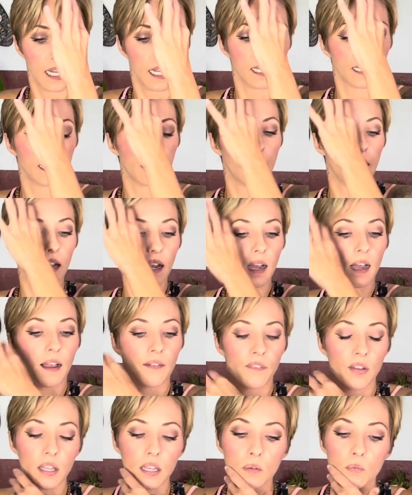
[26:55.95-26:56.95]
Yeah, I
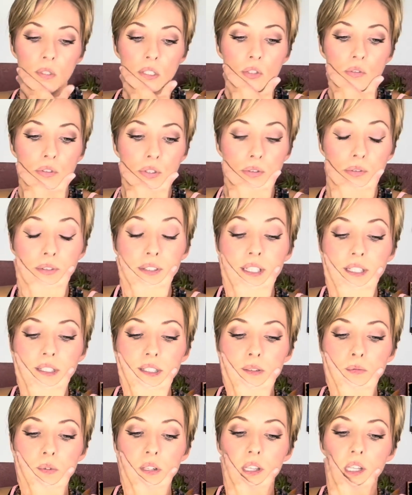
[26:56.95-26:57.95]
feel like when you do
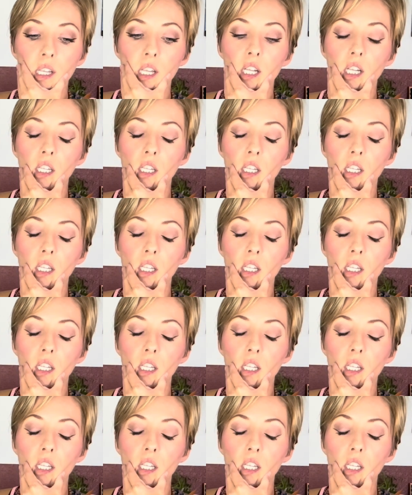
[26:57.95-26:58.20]
listen within